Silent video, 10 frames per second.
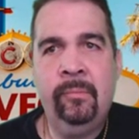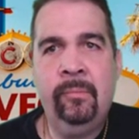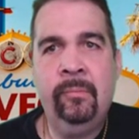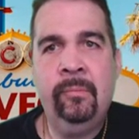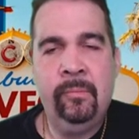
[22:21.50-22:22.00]

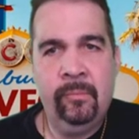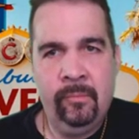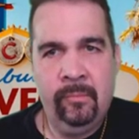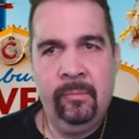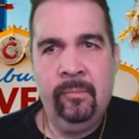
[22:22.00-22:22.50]

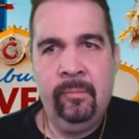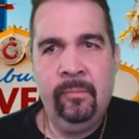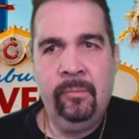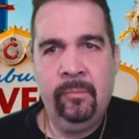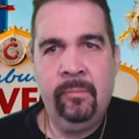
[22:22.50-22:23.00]

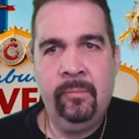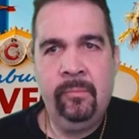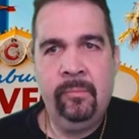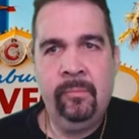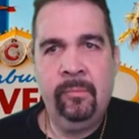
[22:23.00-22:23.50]

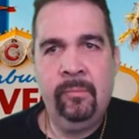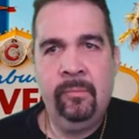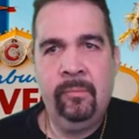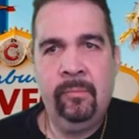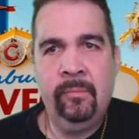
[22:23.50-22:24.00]

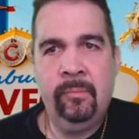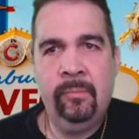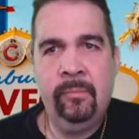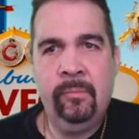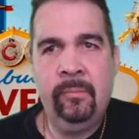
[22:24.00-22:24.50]

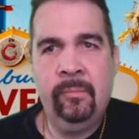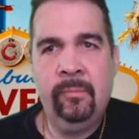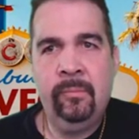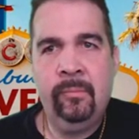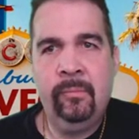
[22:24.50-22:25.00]

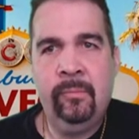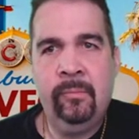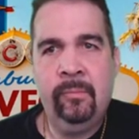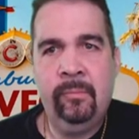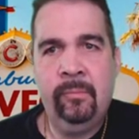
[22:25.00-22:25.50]

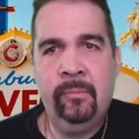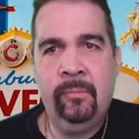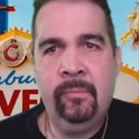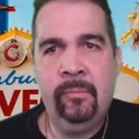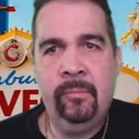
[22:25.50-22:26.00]

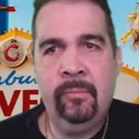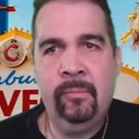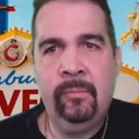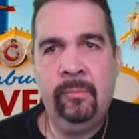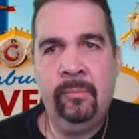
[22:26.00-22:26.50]

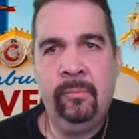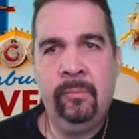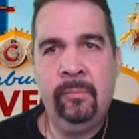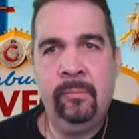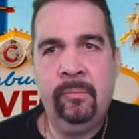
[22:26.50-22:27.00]

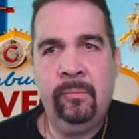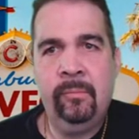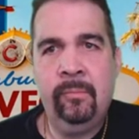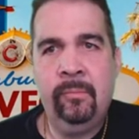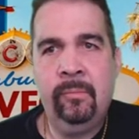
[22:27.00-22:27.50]

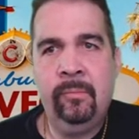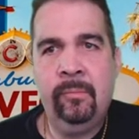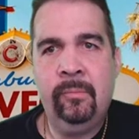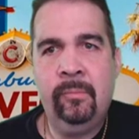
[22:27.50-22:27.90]
No words are spoken by the person on screen.